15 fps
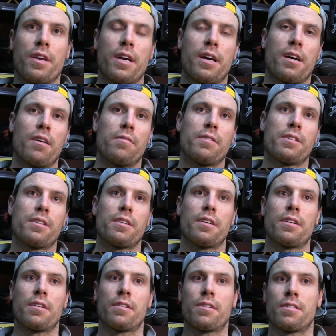Yeah, obviously
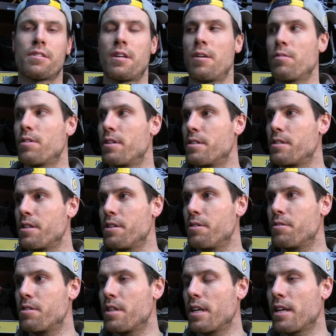the, to start with it's a
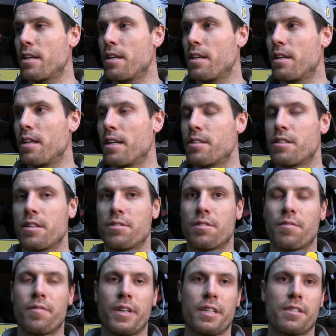huge thing, and, and that starts
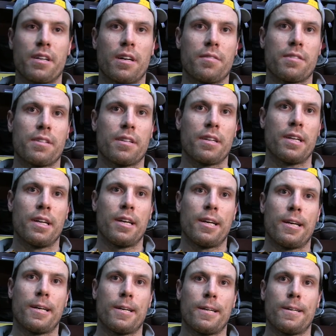with face-offs. And
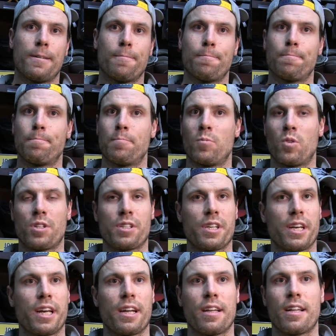um, once
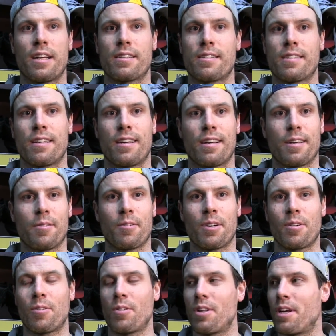you get it, that's uh, you
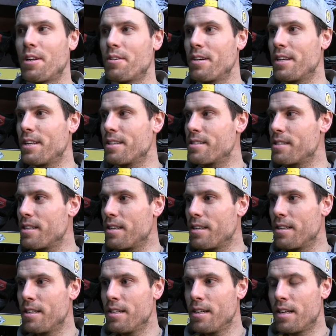want to hold on to it. It's
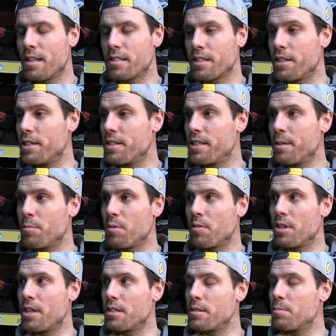a that's a good team
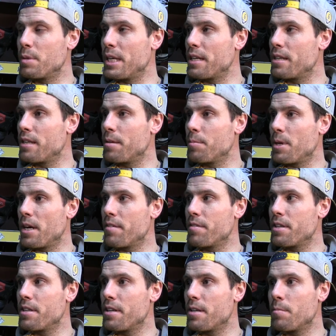over there. It's a big team, a
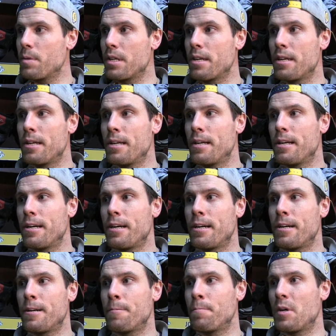heavy team, and
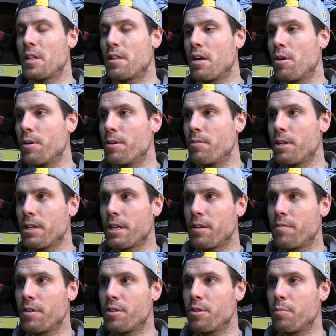um, I thought we were really
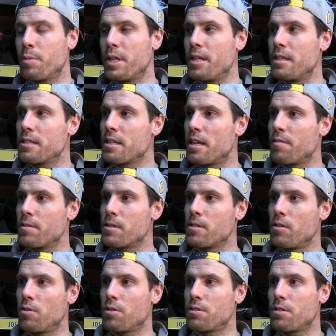good for two periods. Kind of a
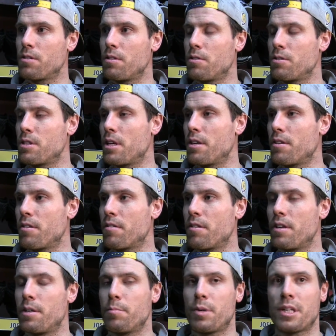slow slow start in the
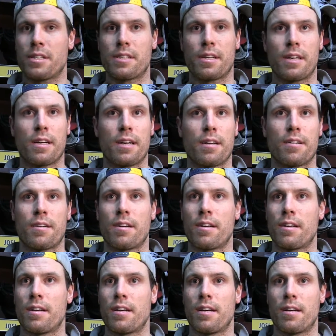third, but uh,
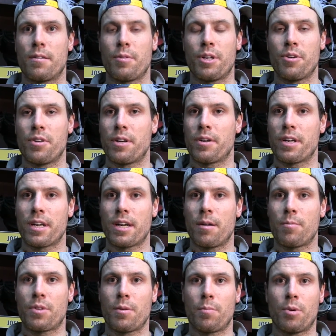uh, we knew they were going to
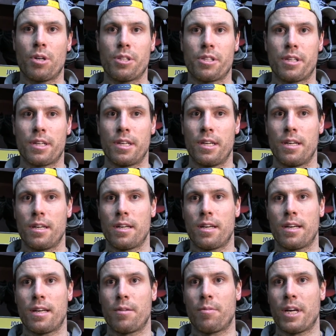come with a push, and
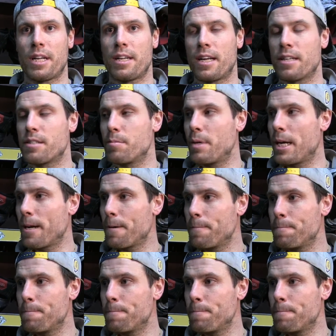and we had to answer back.